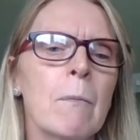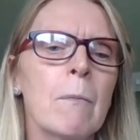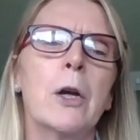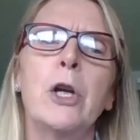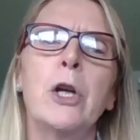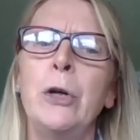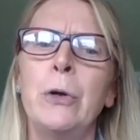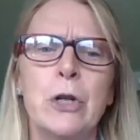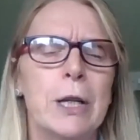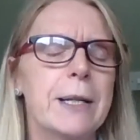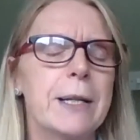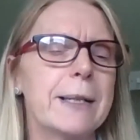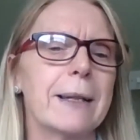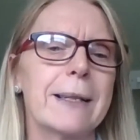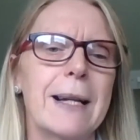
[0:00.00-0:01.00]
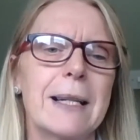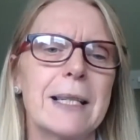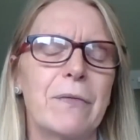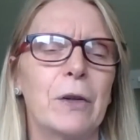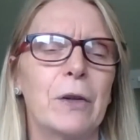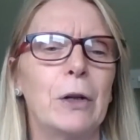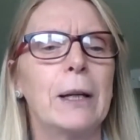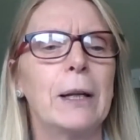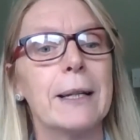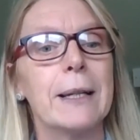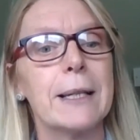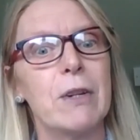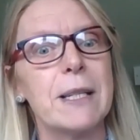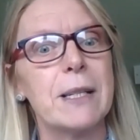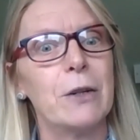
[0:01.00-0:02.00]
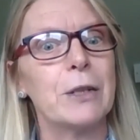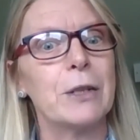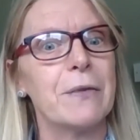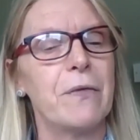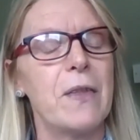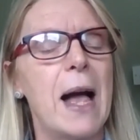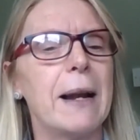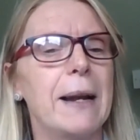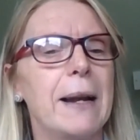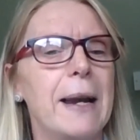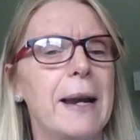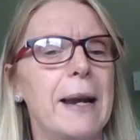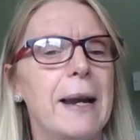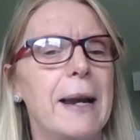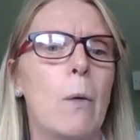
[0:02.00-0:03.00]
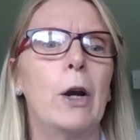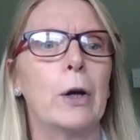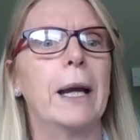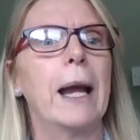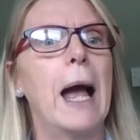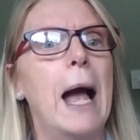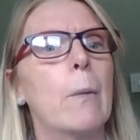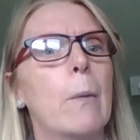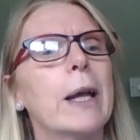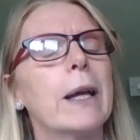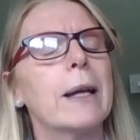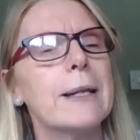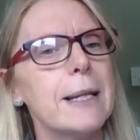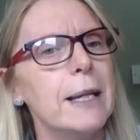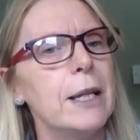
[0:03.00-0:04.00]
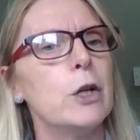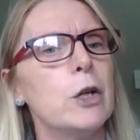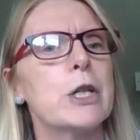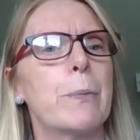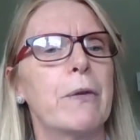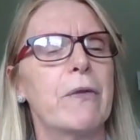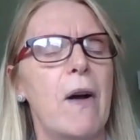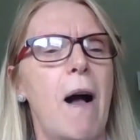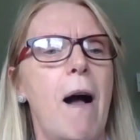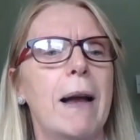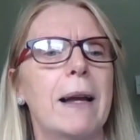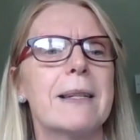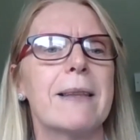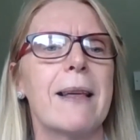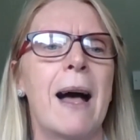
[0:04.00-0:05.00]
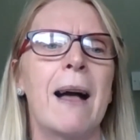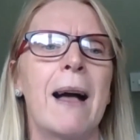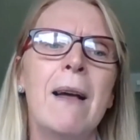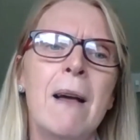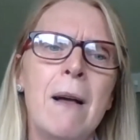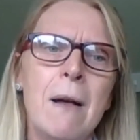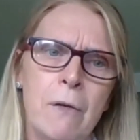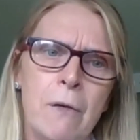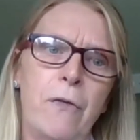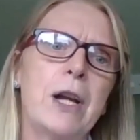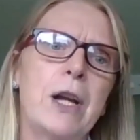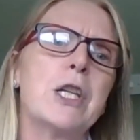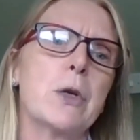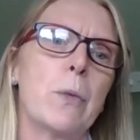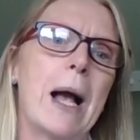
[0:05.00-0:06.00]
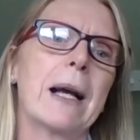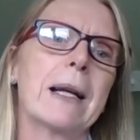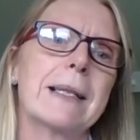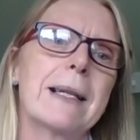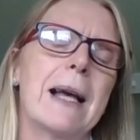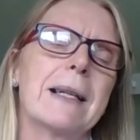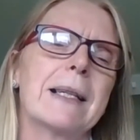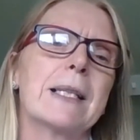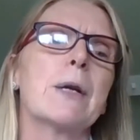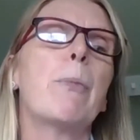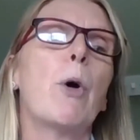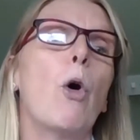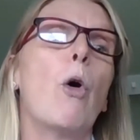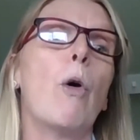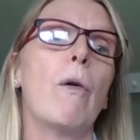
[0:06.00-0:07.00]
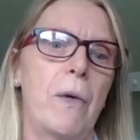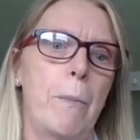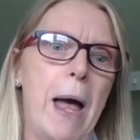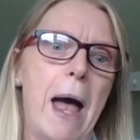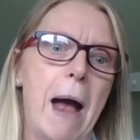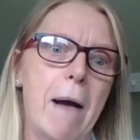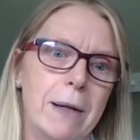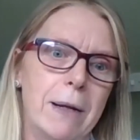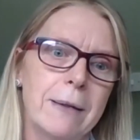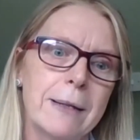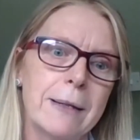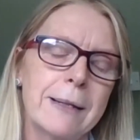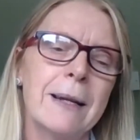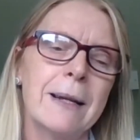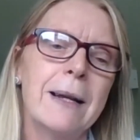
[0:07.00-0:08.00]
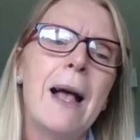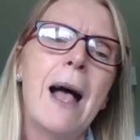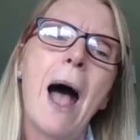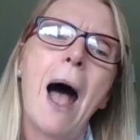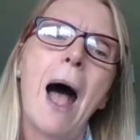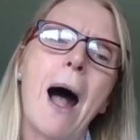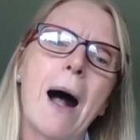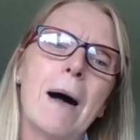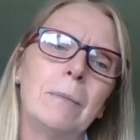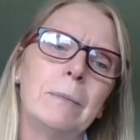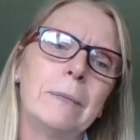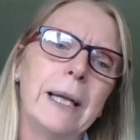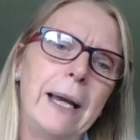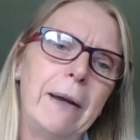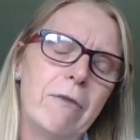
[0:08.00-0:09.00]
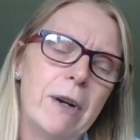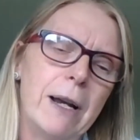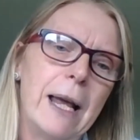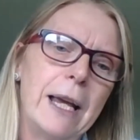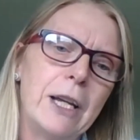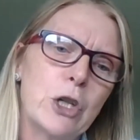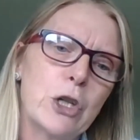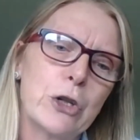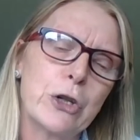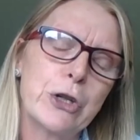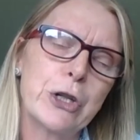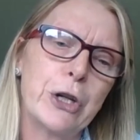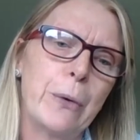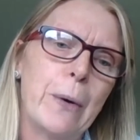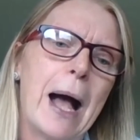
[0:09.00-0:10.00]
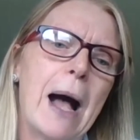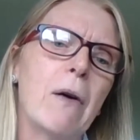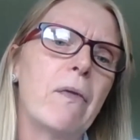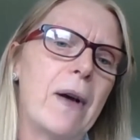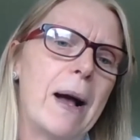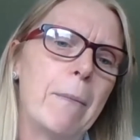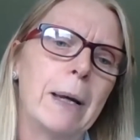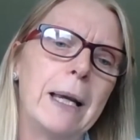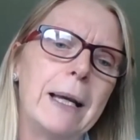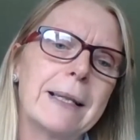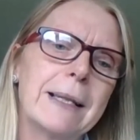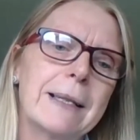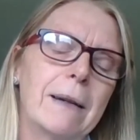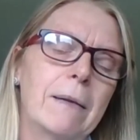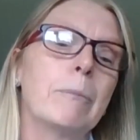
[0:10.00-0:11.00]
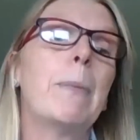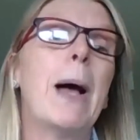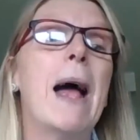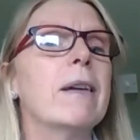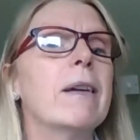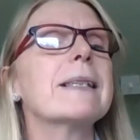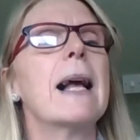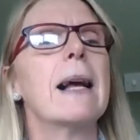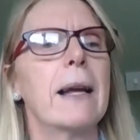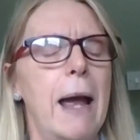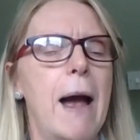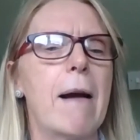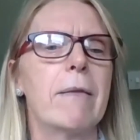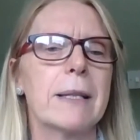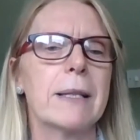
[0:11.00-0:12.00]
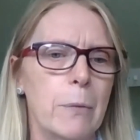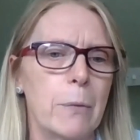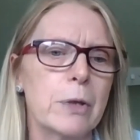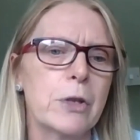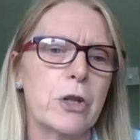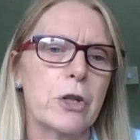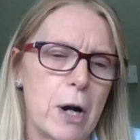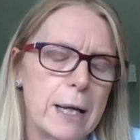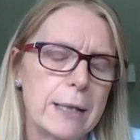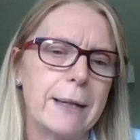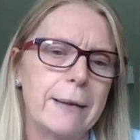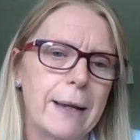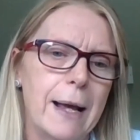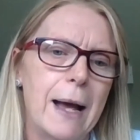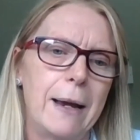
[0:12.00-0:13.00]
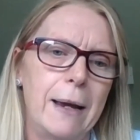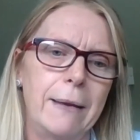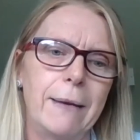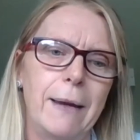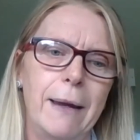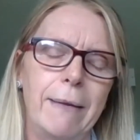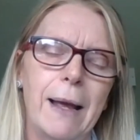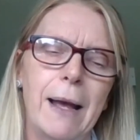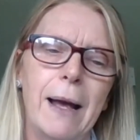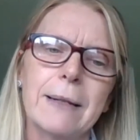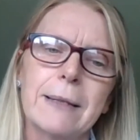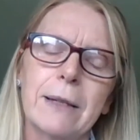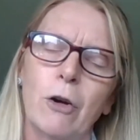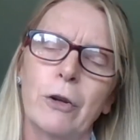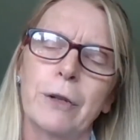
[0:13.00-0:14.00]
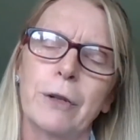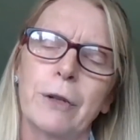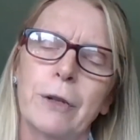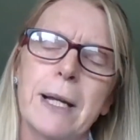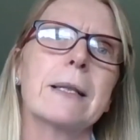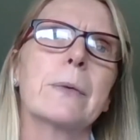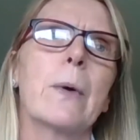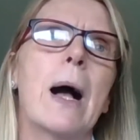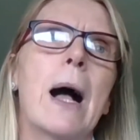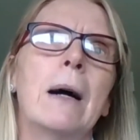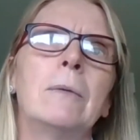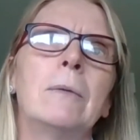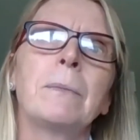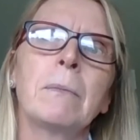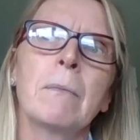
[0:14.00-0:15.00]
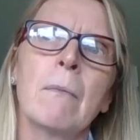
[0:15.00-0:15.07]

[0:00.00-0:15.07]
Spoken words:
Hugely successful, and as a result of that, now we're looking at how we continue to provide that free to access support for parents in relation to how families, parents and carers, I would stress in that context as well,